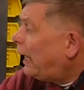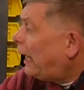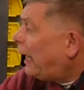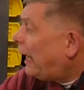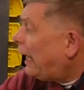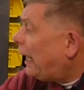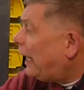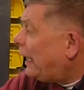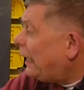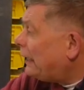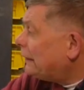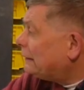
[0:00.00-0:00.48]

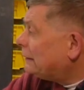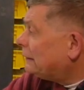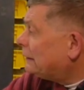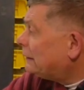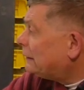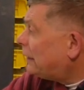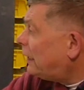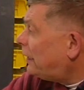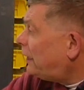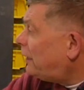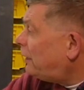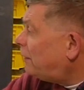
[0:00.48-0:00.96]
And
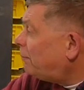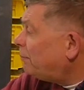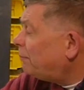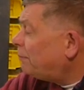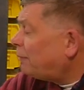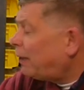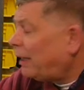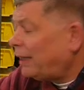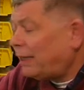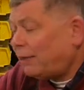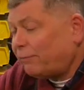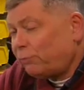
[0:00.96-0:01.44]

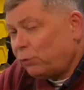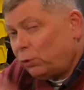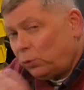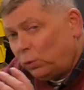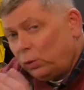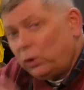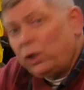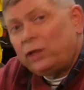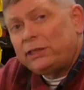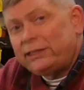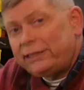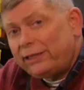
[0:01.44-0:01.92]
I've
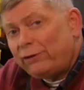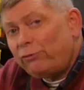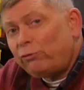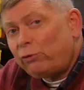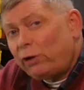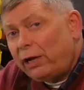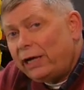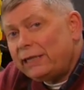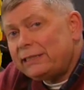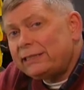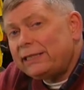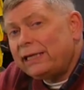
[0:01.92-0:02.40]
all got it in
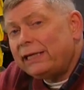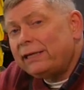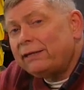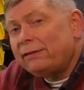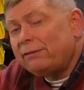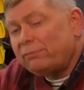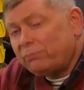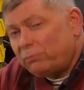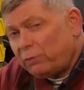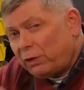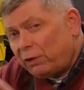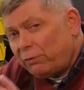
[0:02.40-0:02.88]

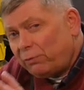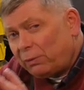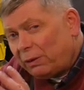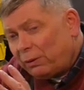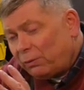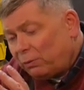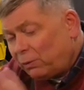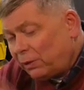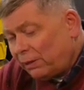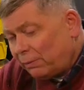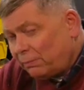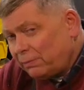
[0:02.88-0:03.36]
writing
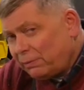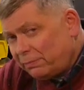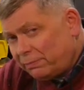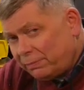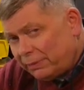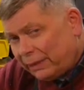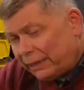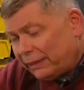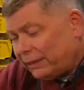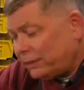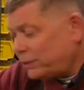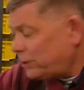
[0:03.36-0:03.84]
about what I'm
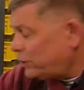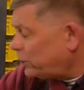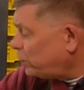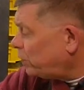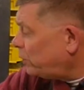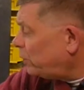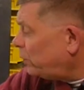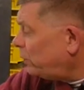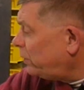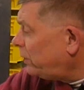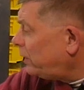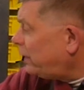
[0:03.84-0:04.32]
planning to
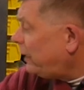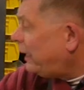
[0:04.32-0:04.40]
do.